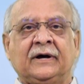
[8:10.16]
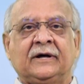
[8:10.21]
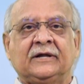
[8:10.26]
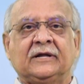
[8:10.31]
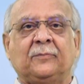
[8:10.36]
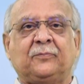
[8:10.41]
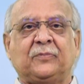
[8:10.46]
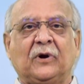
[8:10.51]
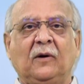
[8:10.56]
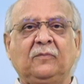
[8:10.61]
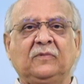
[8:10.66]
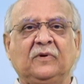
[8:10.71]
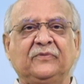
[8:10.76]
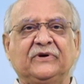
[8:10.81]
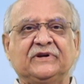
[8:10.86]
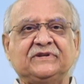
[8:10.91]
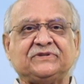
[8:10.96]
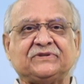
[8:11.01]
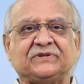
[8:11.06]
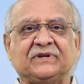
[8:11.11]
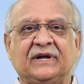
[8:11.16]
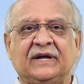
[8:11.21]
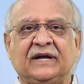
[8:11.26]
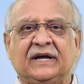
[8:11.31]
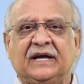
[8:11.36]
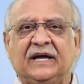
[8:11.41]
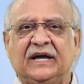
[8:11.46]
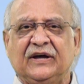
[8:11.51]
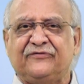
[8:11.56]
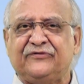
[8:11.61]
The problem is,
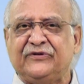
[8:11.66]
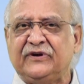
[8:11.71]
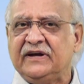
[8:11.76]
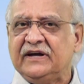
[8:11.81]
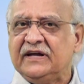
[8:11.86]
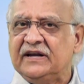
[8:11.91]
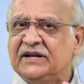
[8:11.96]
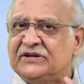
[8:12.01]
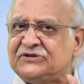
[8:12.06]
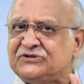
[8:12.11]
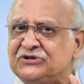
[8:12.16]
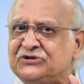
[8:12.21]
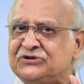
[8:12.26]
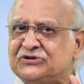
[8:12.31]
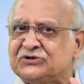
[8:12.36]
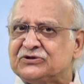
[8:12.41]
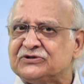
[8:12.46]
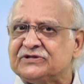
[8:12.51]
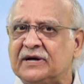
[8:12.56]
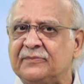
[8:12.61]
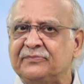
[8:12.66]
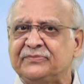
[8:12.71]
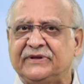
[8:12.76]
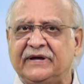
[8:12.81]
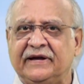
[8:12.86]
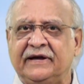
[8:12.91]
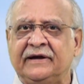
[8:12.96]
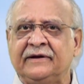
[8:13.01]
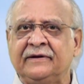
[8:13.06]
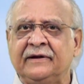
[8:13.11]
if he listens to
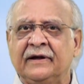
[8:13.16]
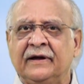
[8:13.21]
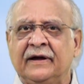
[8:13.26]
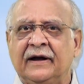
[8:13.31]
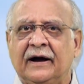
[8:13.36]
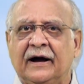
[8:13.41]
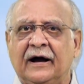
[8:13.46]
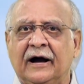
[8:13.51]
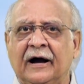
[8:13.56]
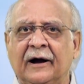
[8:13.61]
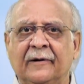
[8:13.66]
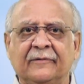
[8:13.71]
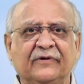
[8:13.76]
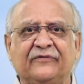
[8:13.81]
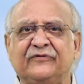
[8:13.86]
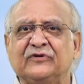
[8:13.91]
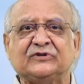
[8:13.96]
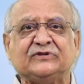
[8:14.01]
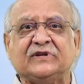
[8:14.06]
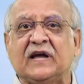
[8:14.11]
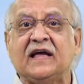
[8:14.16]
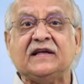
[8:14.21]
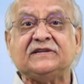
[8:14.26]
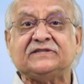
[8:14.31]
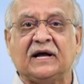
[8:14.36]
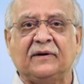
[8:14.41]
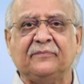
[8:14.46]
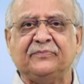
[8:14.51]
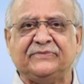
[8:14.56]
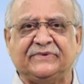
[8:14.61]
something, if you say
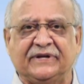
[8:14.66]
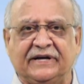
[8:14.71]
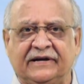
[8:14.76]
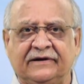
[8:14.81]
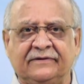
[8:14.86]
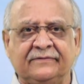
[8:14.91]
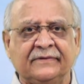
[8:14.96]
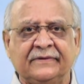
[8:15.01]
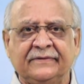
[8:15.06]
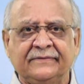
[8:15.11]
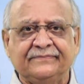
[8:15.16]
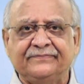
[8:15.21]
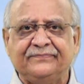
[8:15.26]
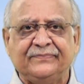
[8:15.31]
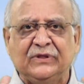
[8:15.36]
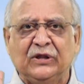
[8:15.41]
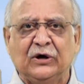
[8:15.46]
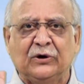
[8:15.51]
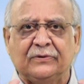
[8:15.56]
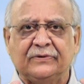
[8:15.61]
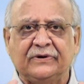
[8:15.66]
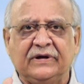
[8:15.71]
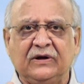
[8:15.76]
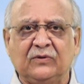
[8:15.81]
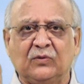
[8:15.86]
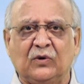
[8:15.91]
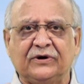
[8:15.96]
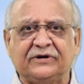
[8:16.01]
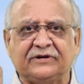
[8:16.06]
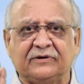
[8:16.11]
something, no, he
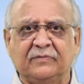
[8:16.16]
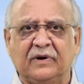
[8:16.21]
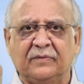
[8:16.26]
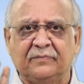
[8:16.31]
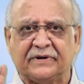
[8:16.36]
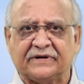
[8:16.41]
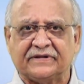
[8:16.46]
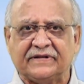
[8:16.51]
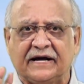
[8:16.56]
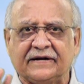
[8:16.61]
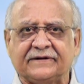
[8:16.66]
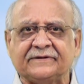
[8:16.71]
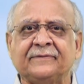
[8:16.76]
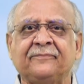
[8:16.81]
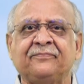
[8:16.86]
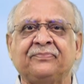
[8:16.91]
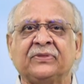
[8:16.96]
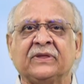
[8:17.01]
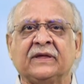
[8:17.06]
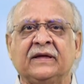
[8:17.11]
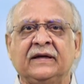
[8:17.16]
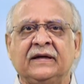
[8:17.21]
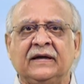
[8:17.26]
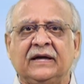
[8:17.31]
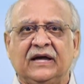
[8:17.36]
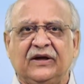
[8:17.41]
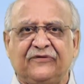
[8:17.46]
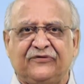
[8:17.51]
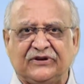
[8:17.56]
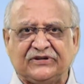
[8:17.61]
won't remember that.
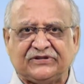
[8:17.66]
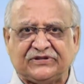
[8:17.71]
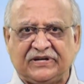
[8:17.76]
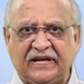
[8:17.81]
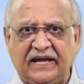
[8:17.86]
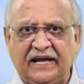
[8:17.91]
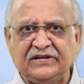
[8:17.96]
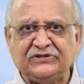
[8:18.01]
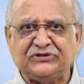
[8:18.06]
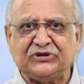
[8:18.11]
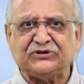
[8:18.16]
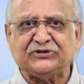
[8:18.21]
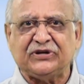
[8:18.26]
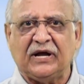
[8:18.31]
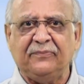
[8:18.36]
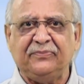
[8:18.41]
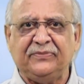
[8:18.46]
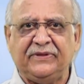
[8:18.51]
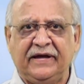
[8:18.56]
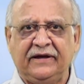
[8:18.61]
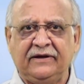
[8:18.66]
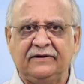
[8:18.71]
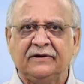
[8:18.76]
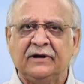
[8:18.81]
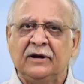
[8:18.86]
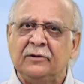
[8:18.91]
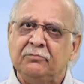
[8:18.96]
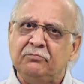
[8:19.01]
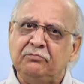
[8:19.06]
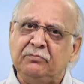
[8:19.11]
If he sees something,
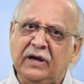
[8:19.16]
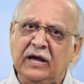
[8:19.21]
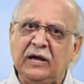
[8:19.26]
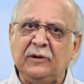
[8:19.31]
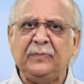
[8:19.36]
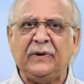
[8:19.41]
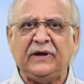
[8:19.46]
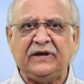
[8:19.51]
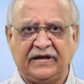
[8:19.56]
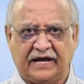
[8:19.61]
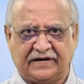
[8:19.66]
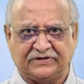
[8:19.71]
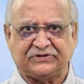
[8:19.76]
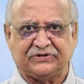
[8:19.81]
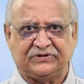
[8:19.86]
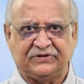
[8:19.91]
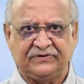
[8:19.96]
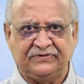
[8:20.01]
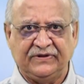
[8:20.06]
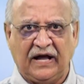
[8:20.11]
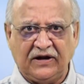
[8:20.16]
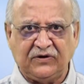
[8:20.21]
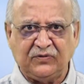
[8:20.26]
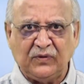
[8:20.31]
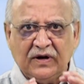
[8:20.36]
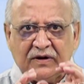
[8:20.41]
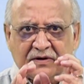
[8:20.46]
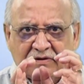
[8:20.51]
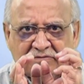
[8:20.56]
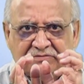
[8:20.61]
maybe yes, that
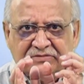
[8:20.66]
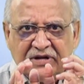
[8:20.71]
will